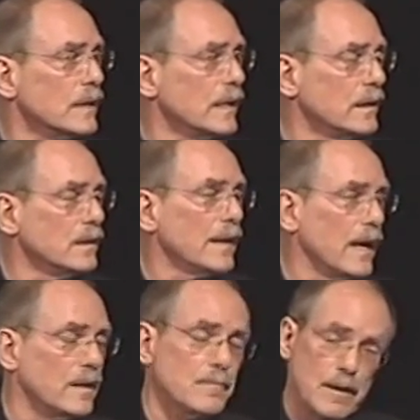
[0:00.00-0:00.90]
in
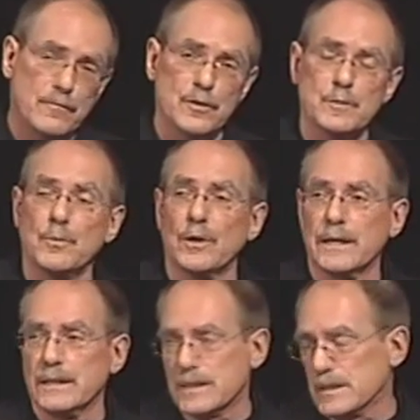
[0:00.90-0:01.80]
my first
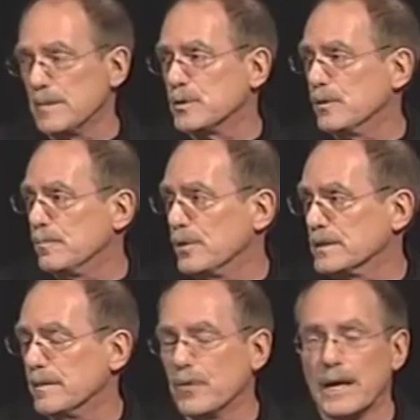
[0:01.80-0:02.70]
book and the subsequent
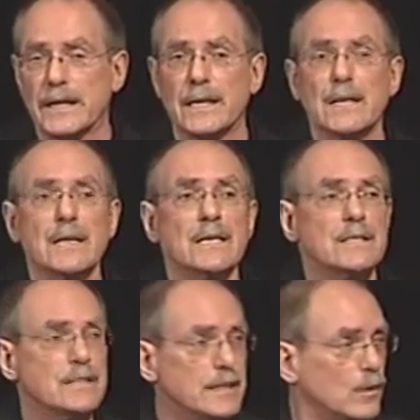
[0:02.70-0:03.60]
books I'm writing
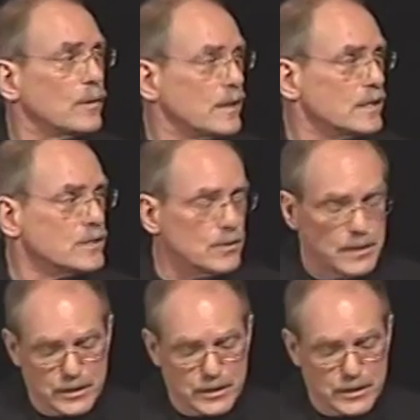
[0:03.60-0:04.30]
to deal with these two